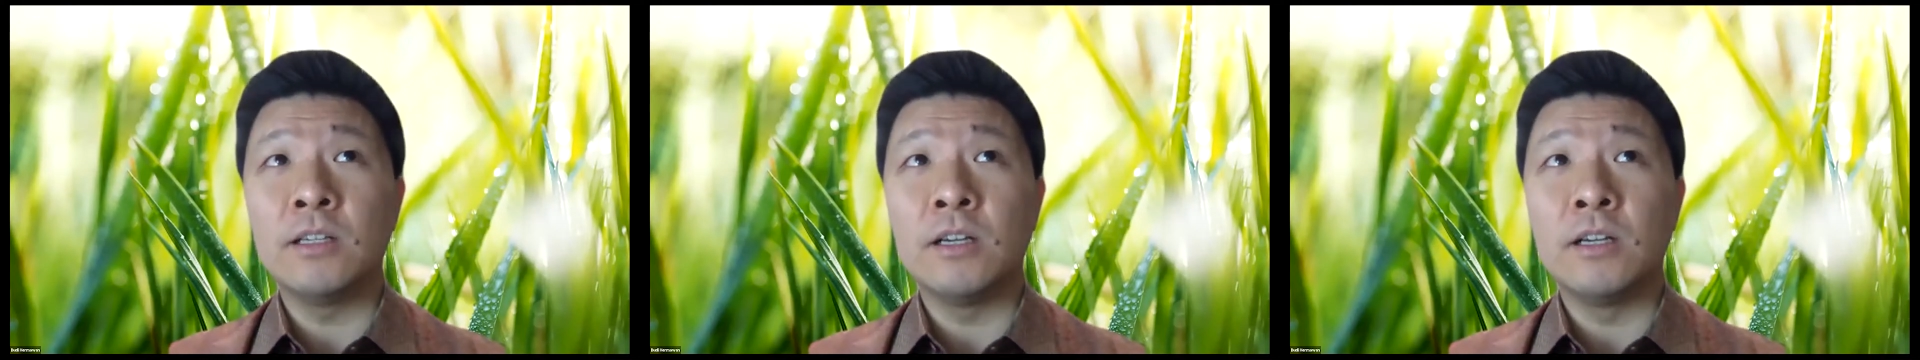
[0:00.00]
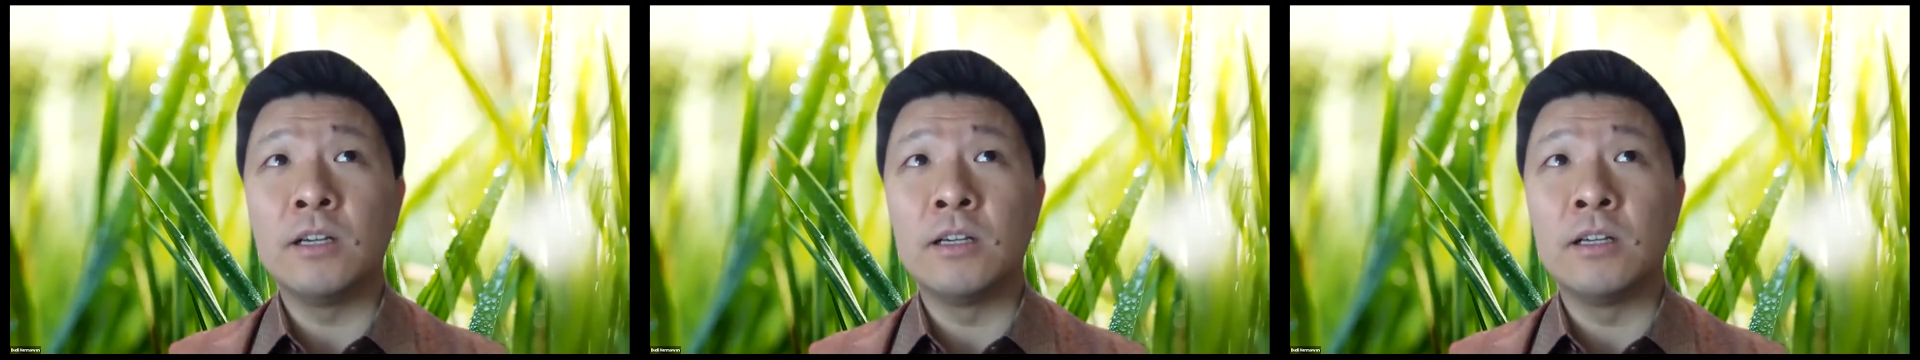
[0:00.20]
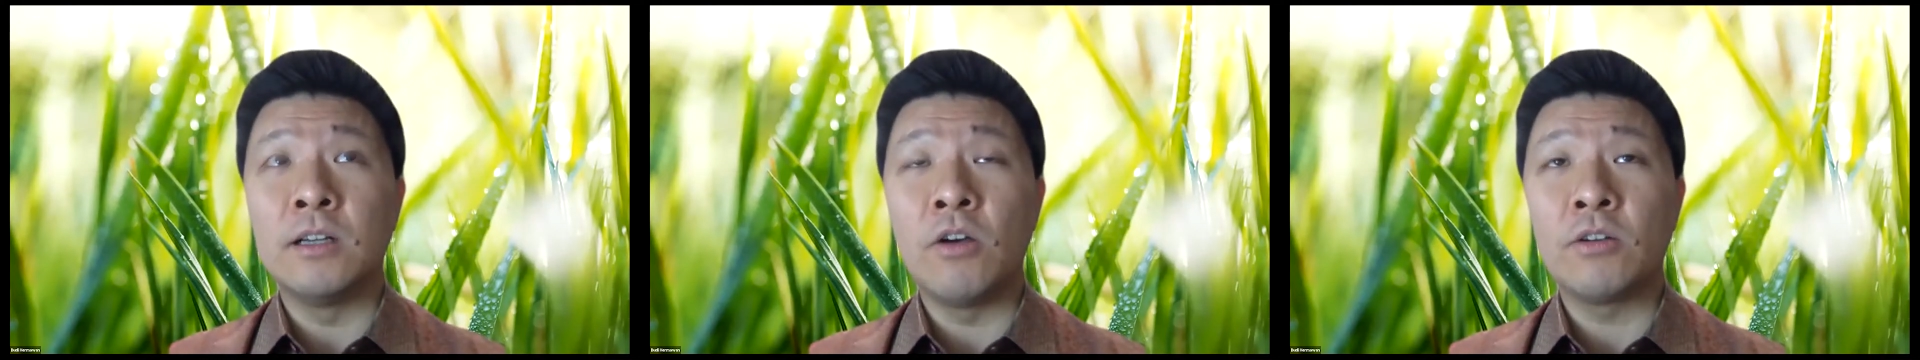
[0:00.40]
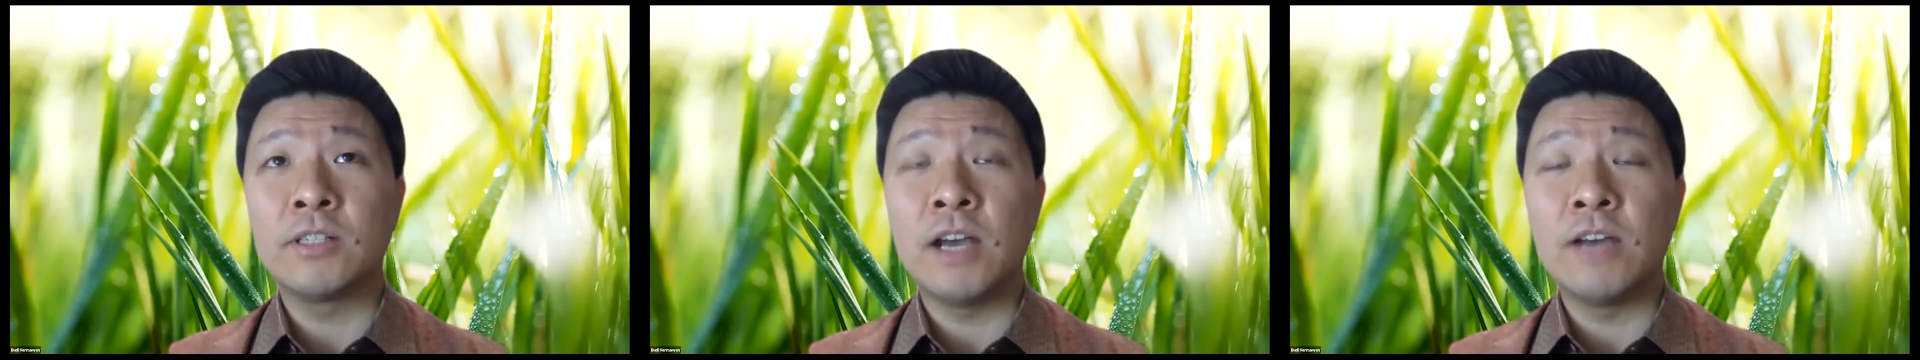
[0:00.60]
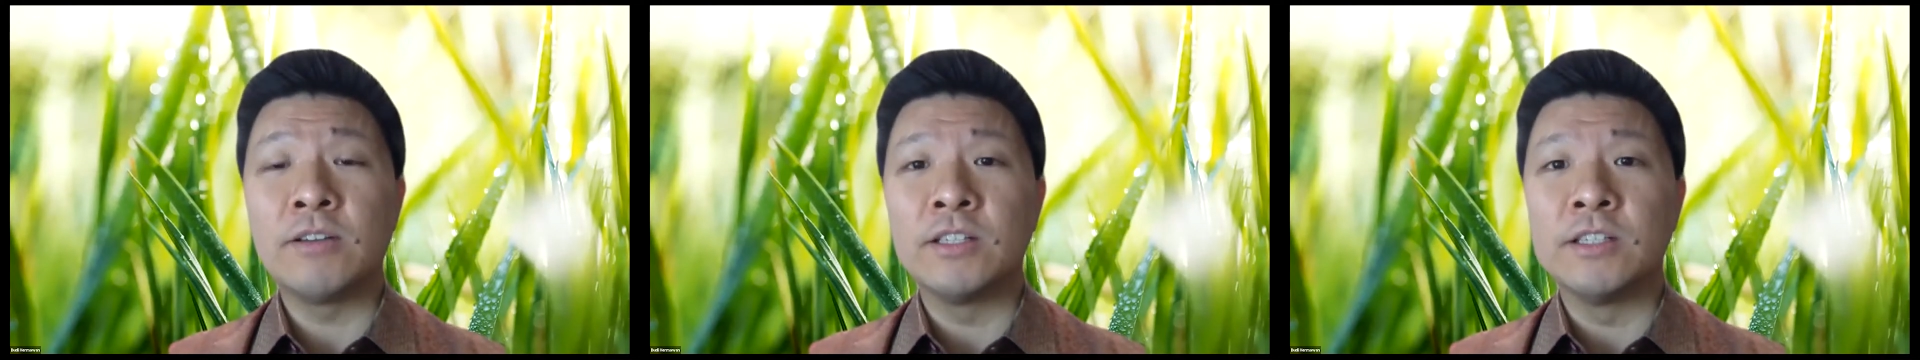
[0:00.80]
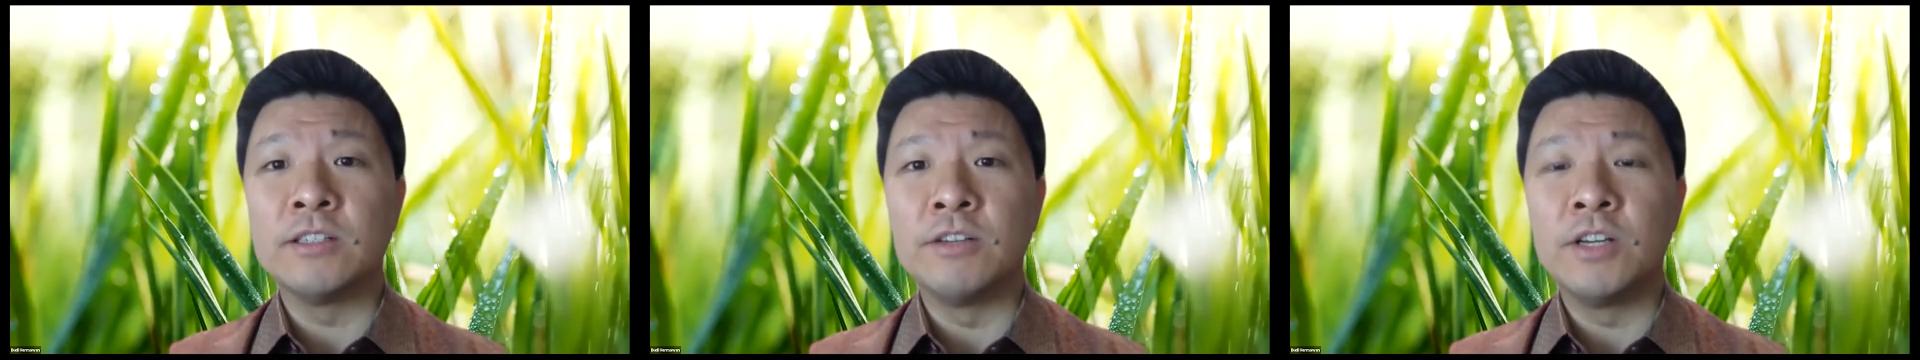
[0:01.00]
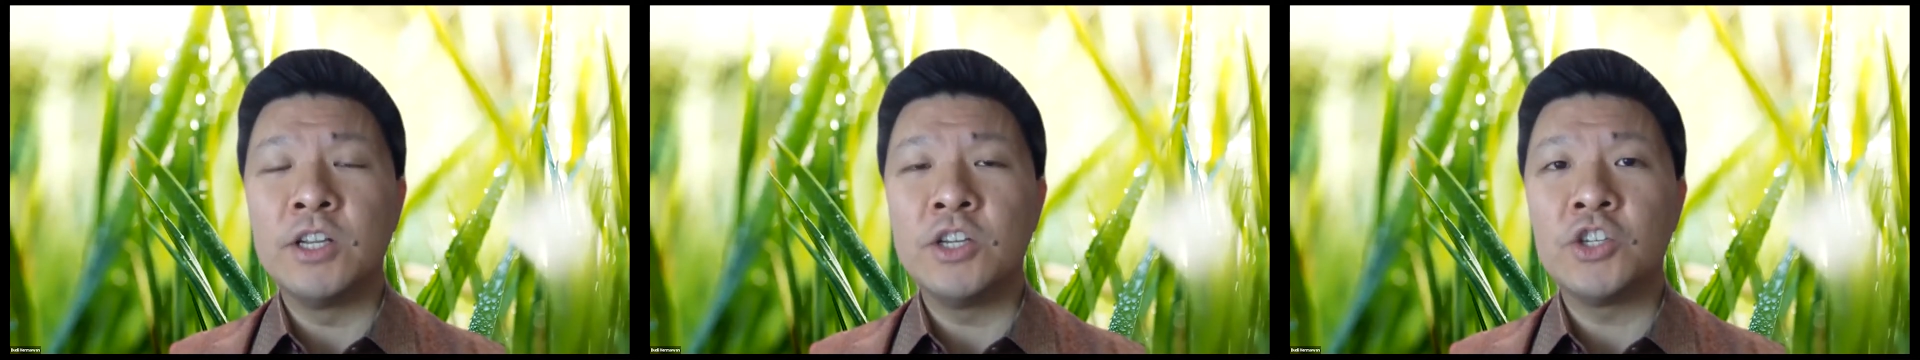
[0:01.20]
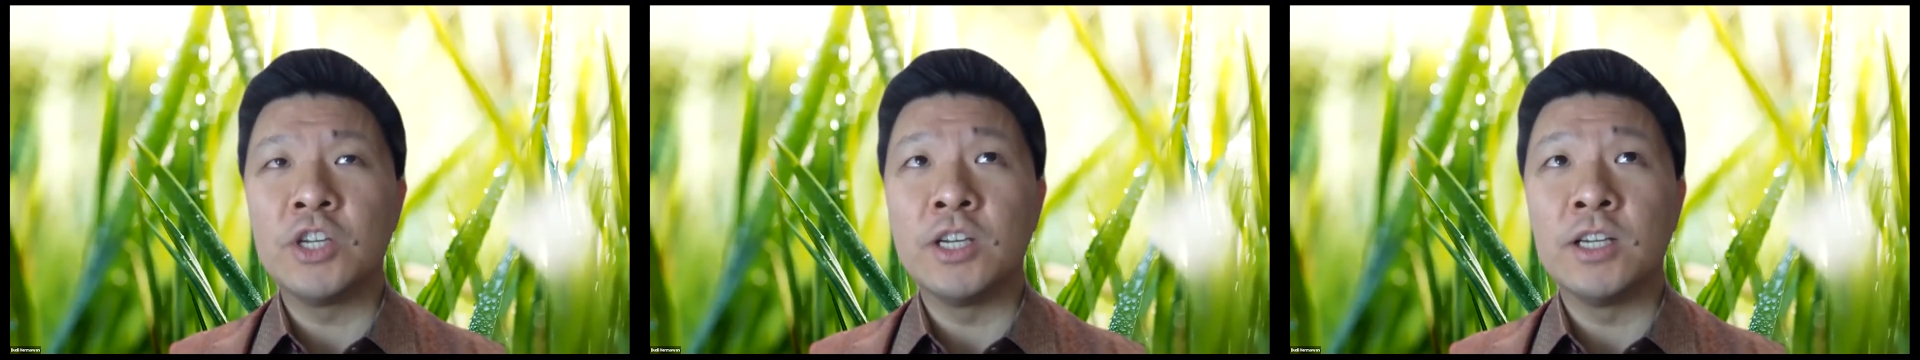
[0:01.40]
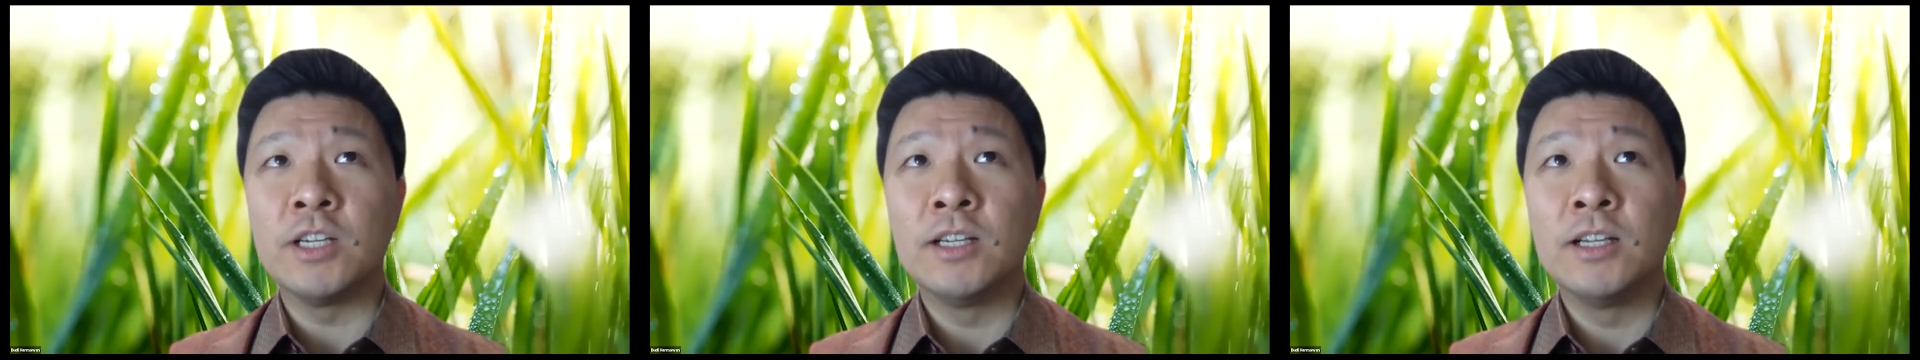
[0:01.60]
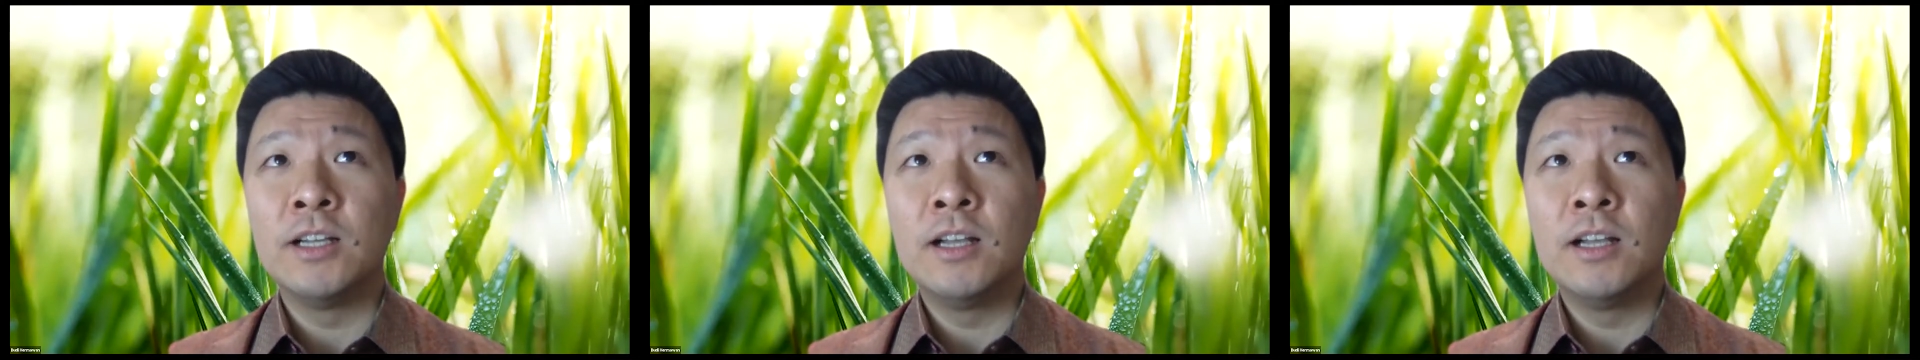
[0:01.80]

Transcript: lockdown in Indonesia,